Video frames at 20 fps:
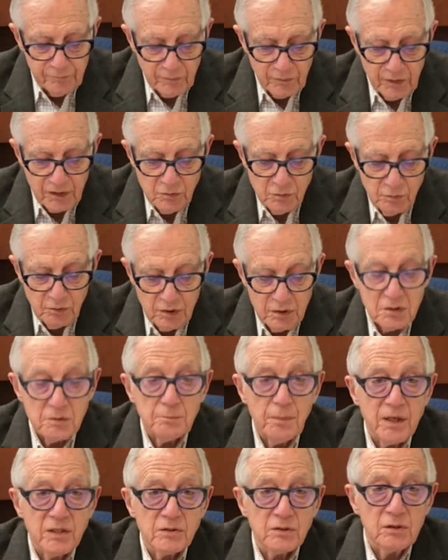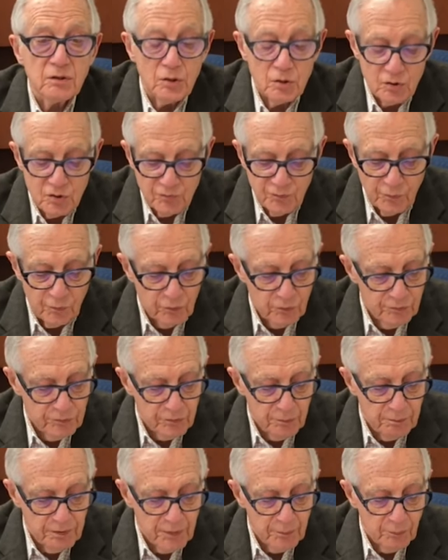This will be especially useful
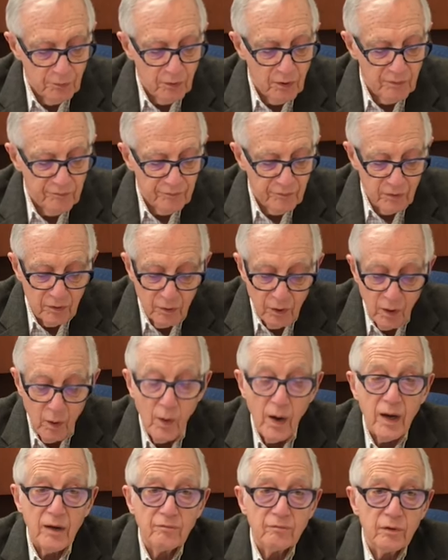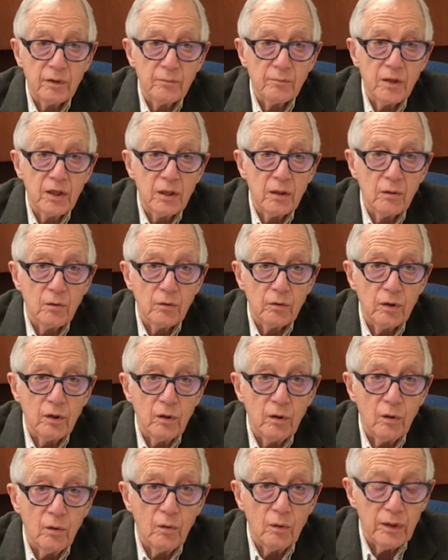to people who have limited or
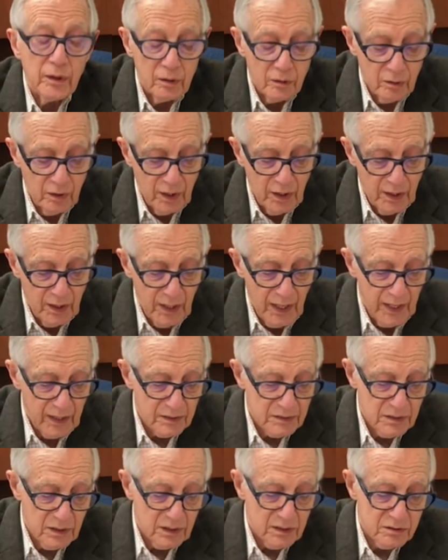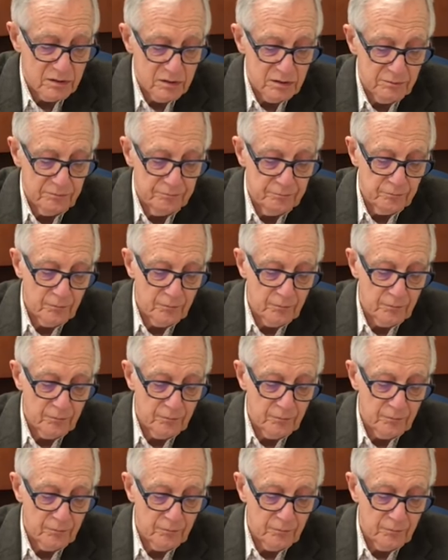no internet access.